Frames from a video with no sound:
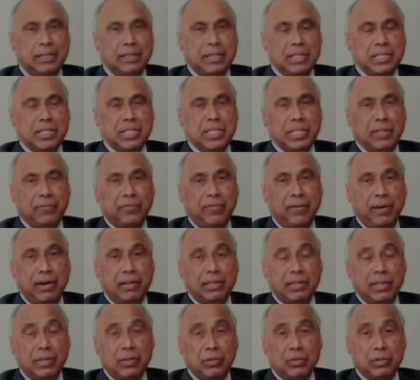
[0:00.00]
this is the
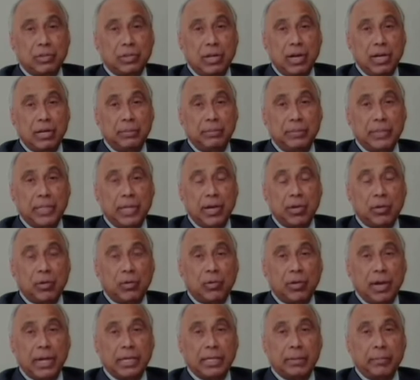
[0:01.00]
father who taught me how
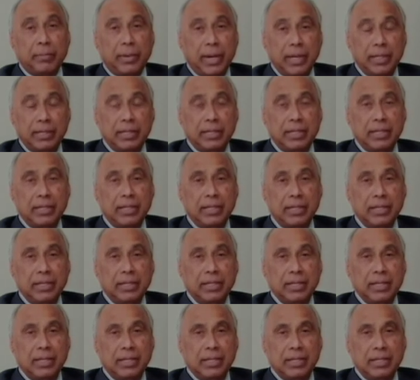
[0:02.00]
to ride a bike
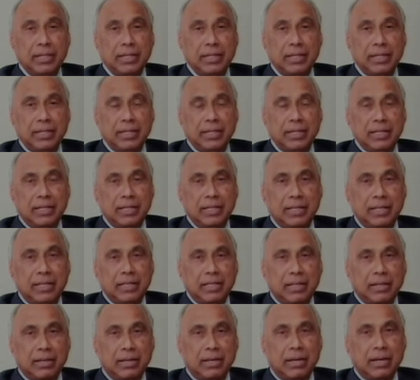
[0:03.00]

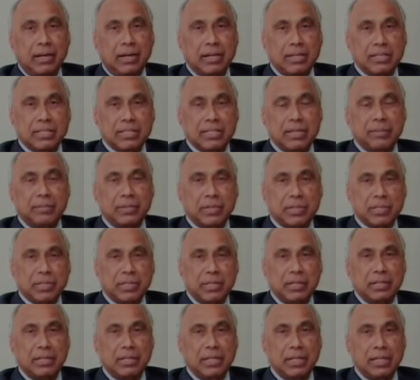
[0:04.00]
in a hot summer
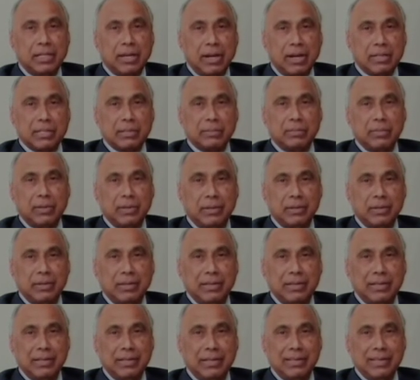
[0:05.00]
sun in
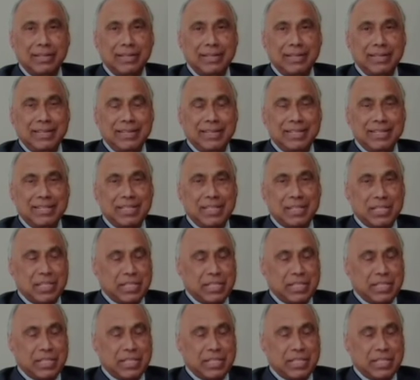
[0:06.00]
Azamgarh.